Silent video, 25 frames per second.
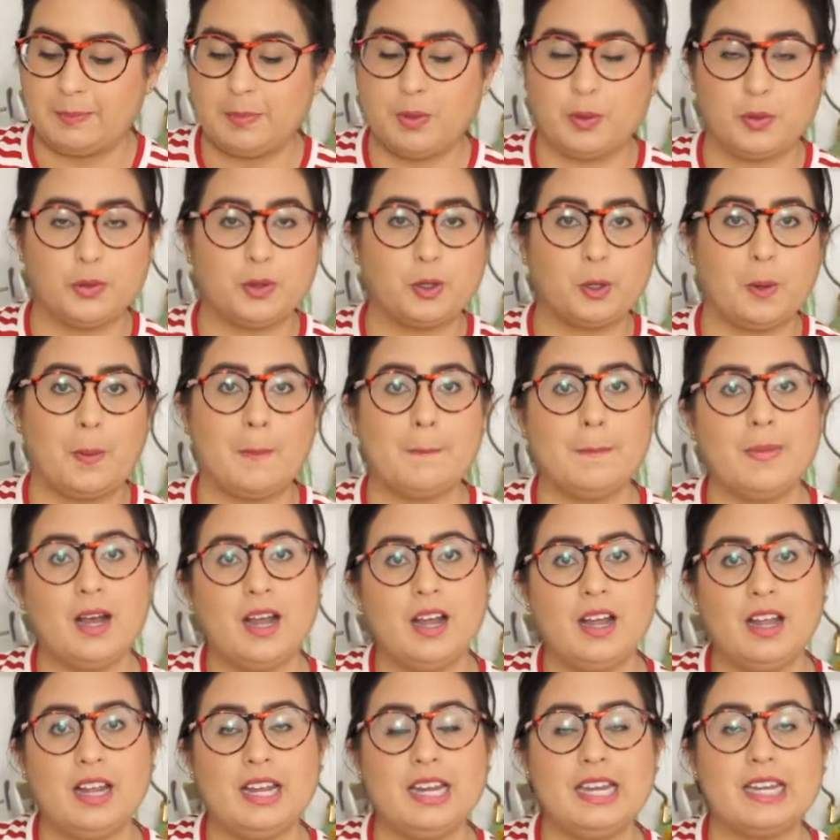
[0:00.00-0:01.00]
both
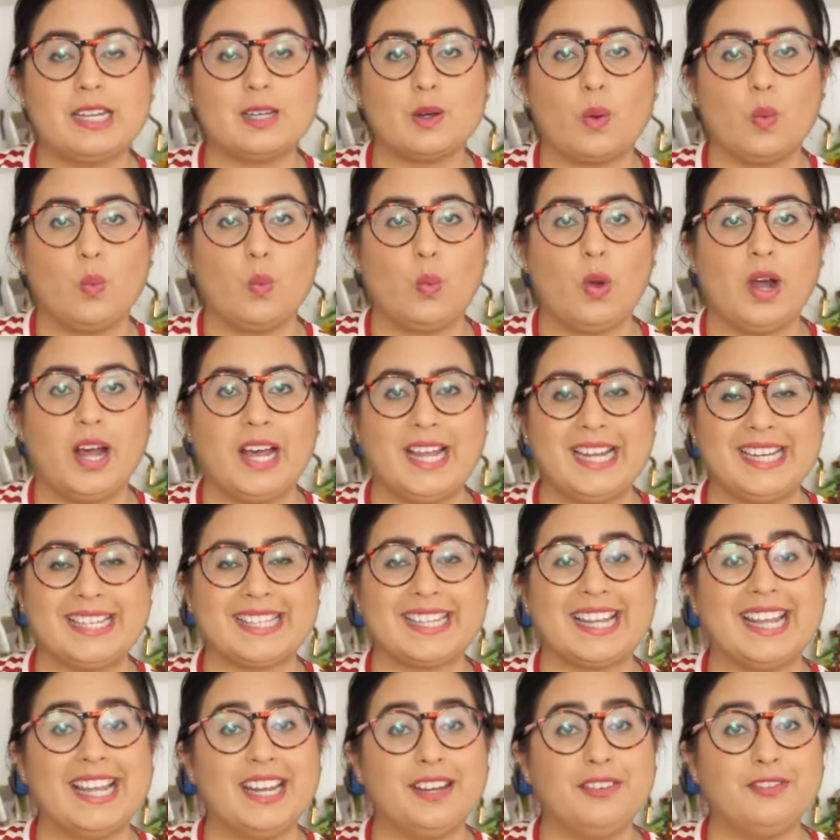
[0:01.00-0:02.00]
combined,
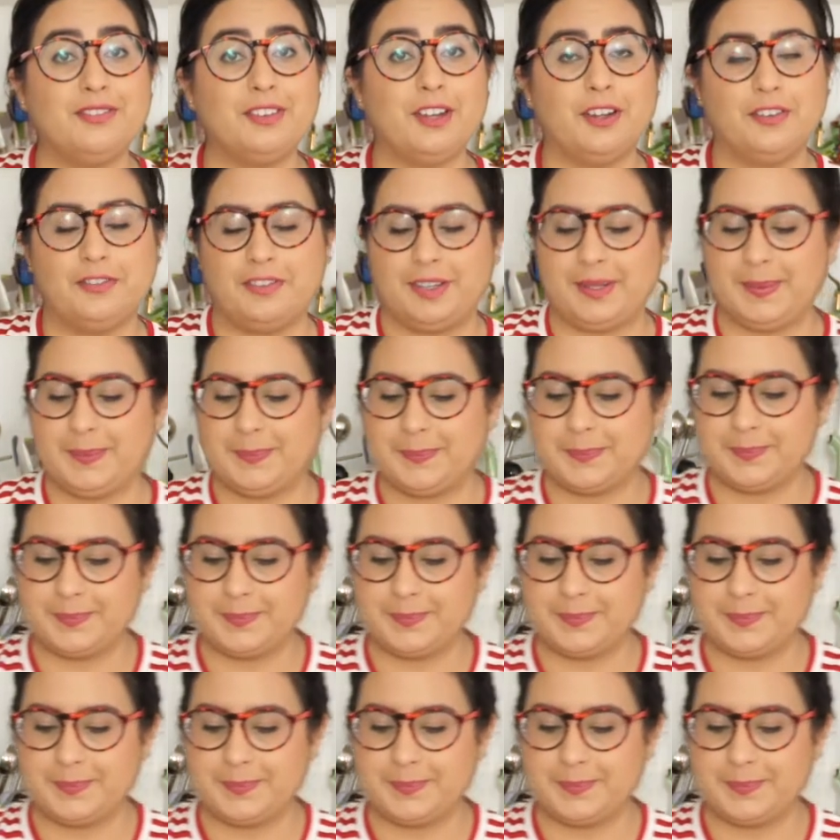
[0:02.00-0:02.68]
white and fluffy.